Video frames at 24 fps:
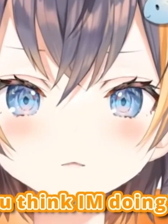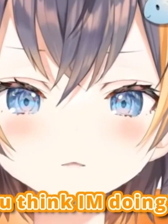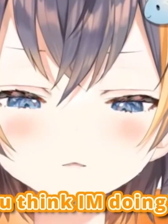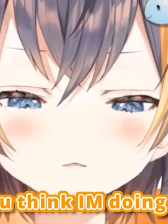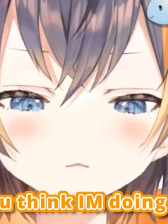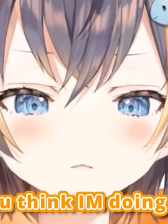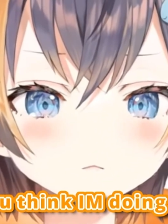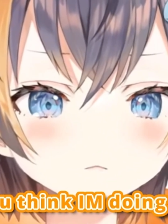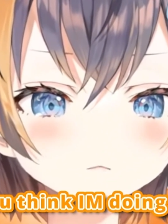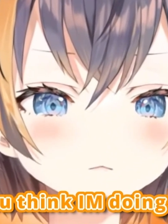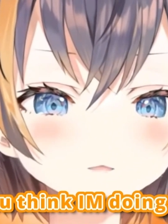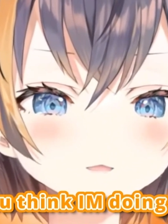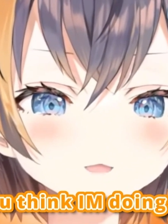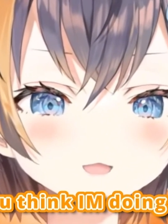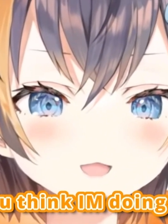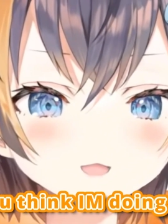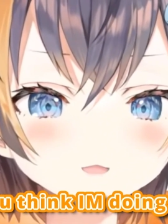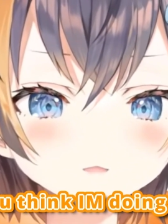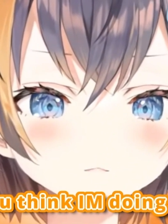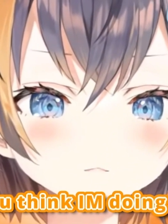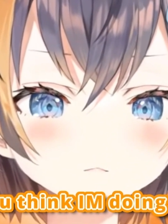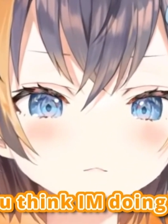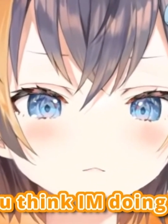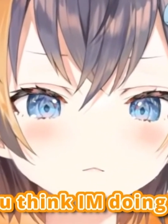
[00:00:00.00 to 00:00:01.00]
Do you think I'm
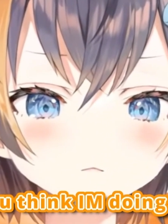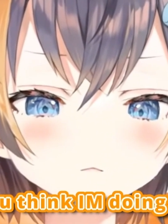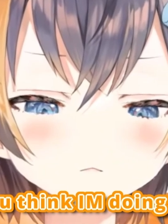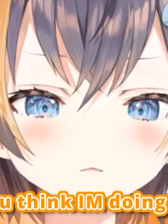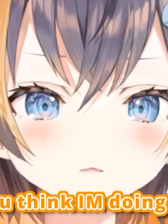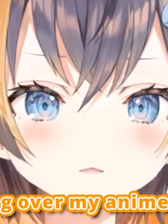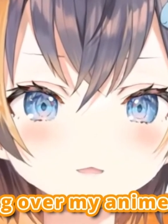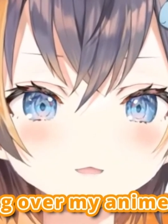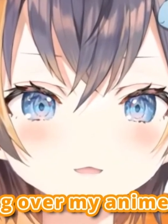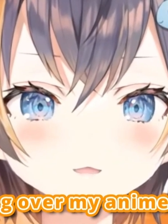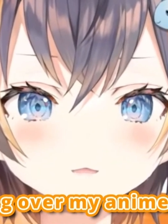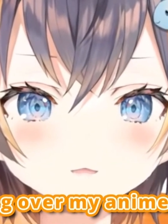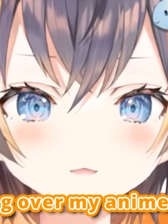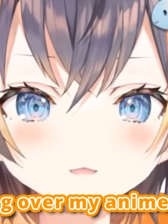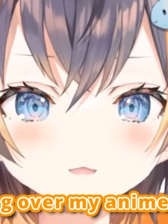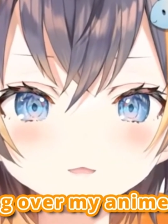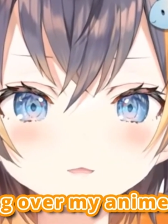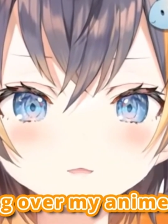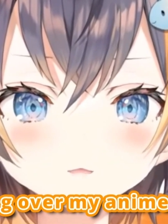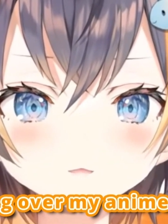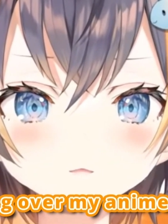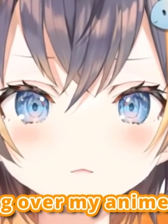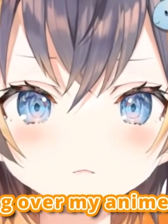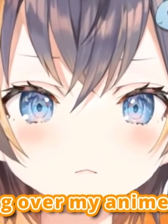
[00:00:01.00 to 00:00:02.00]
doing well in getting
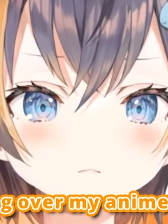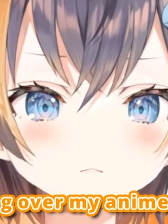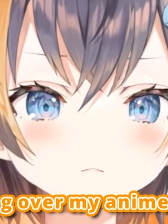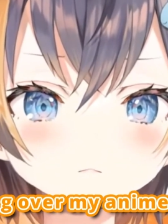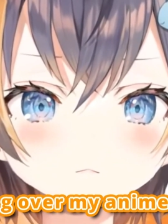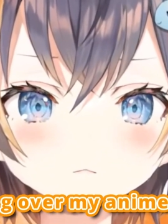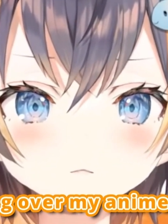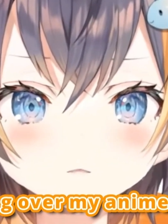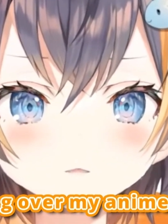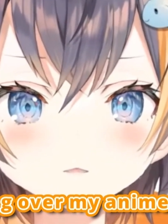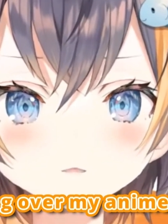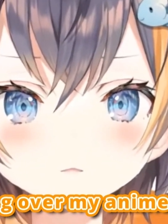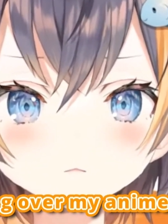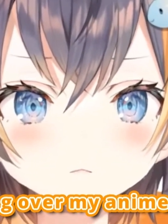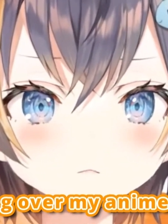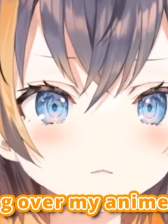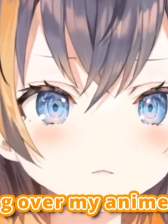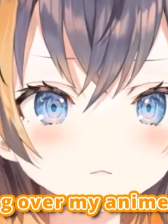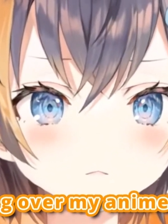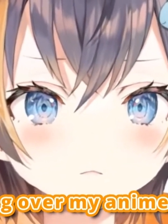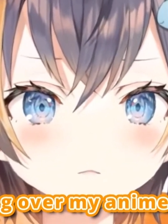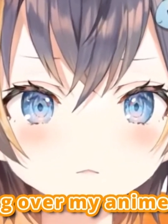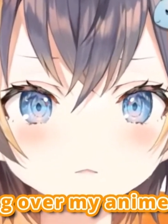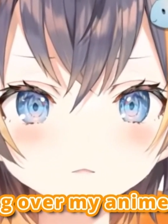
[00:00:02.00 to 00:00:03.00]
over my anime
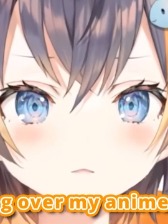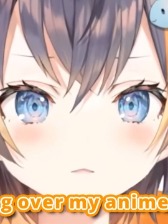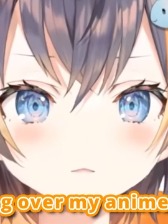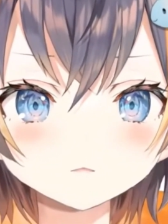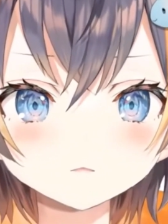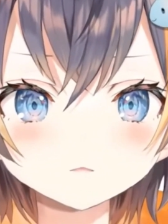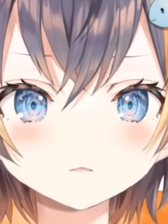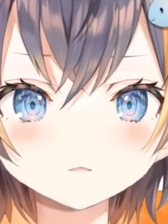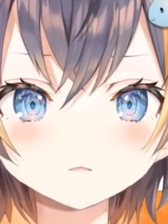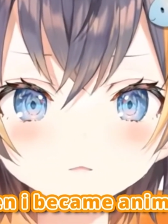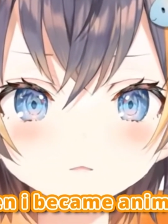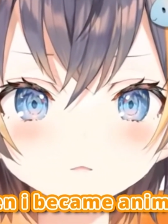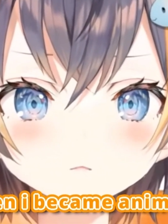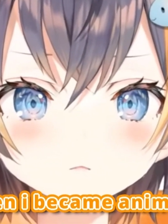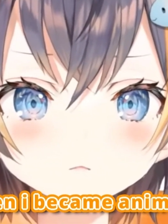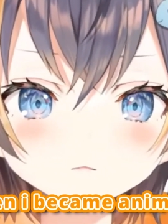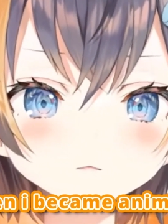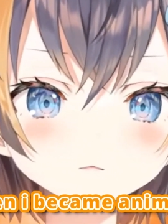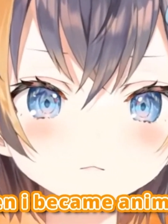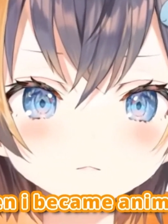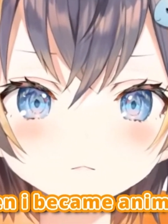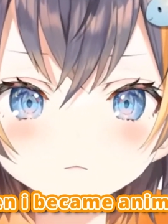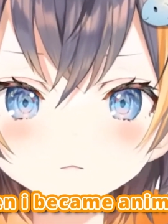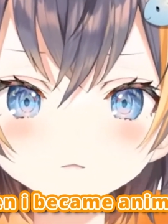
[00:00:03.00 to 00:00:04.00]
phase when I
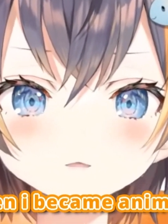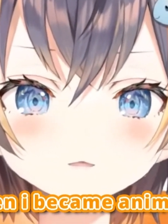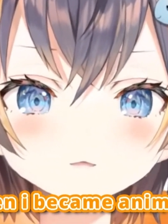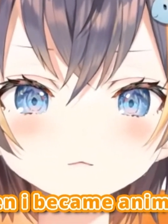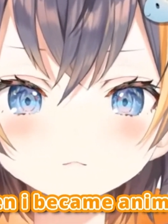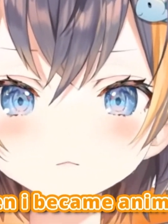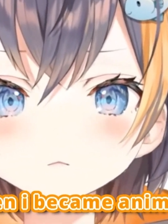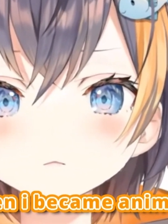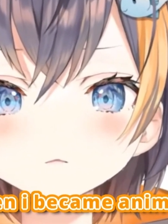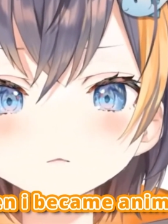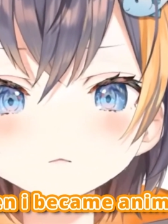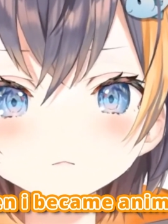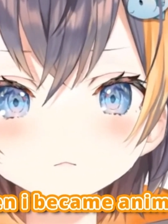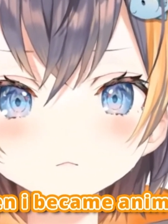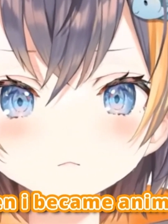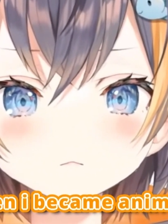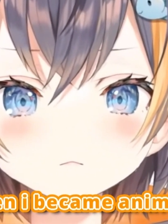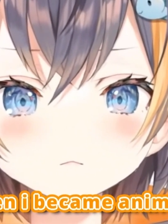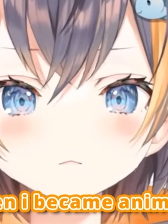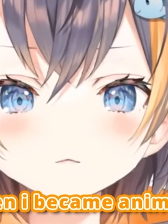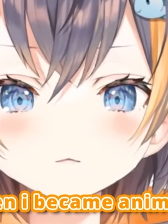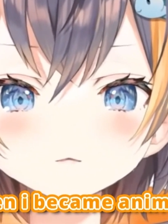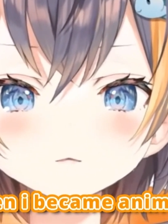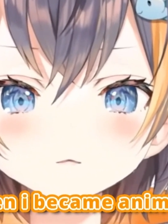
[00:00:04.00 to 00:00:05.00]
became anime?
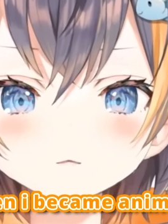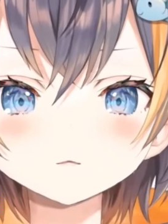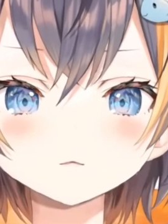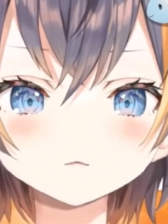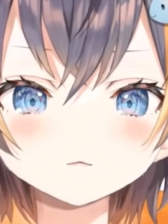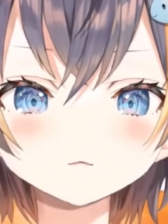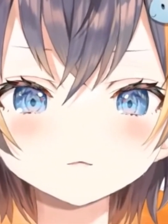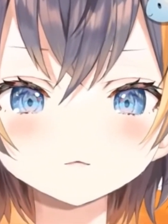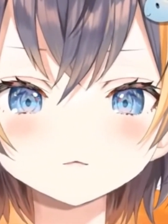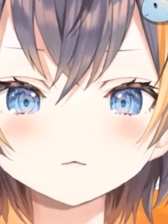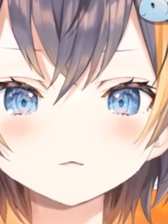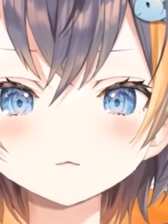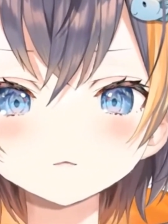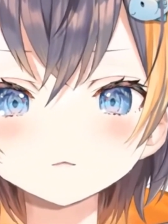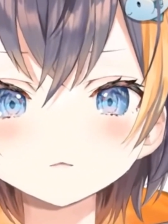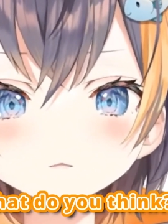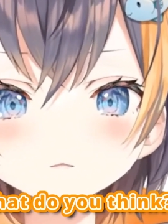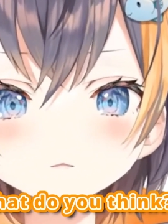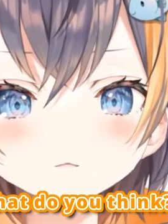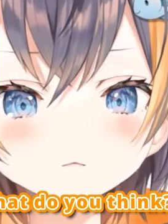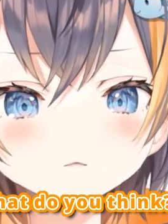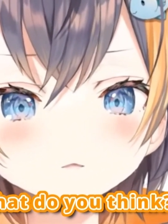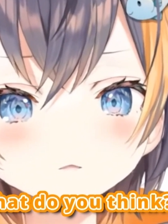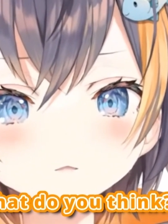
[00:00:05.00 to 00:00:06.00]
What
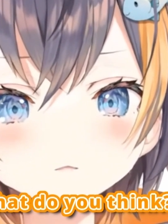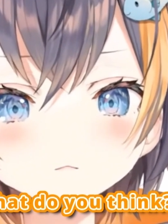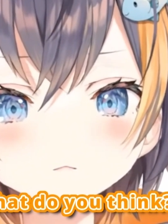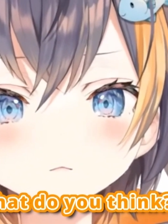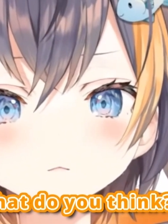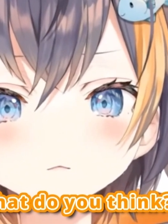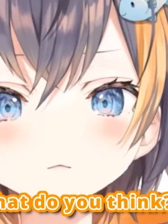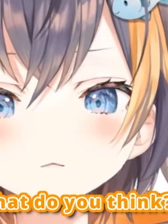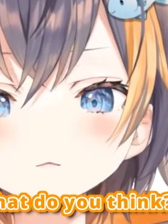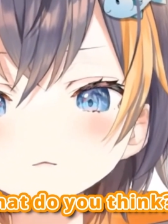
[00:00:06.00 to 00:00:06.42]
do you think?